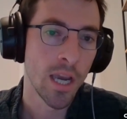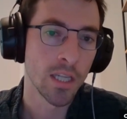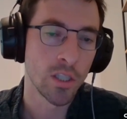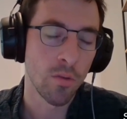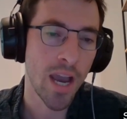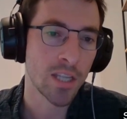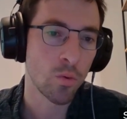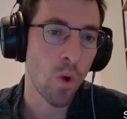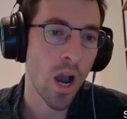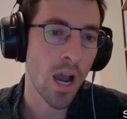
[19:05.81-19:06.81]
And so
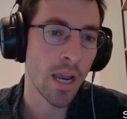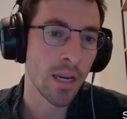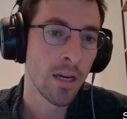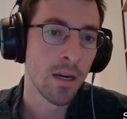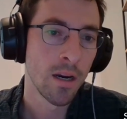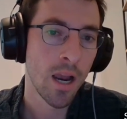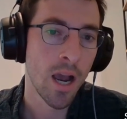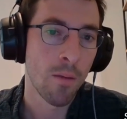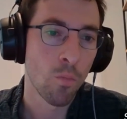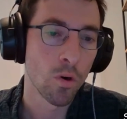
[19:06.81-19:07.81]
that's why um,